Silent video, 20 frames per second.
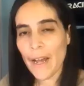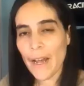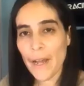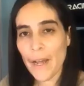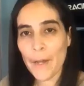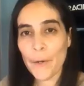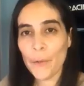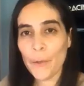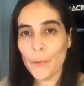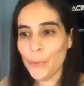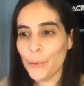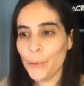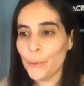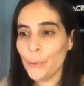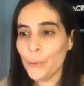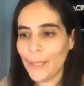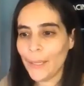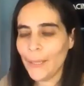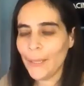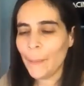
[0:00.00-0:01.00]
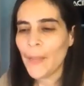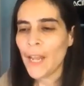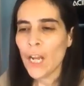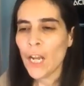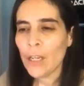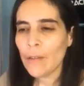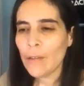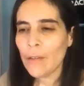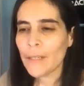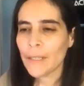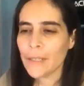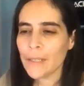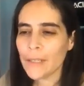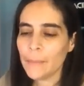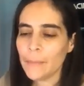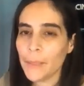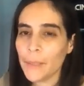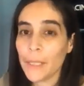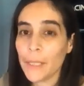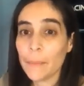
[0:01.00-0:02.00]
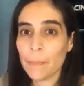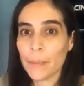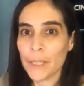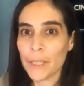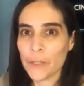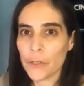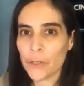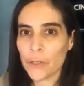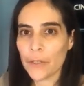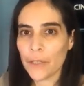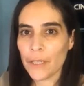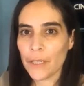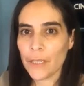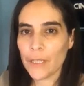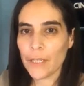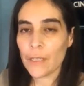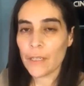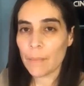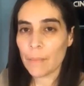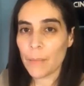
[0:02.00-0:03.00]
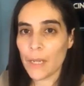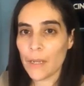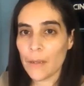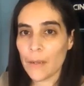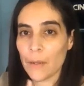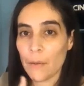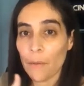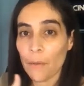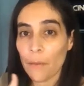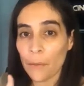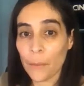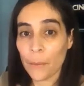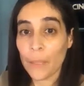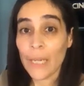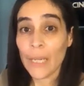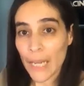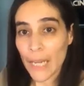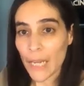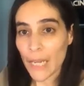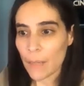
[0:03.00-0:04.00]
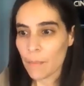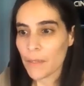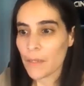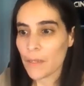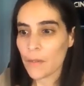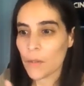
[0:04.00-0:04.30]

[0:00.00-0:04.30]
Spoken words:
I hope you're well. Looking at the big picture, it's been three games.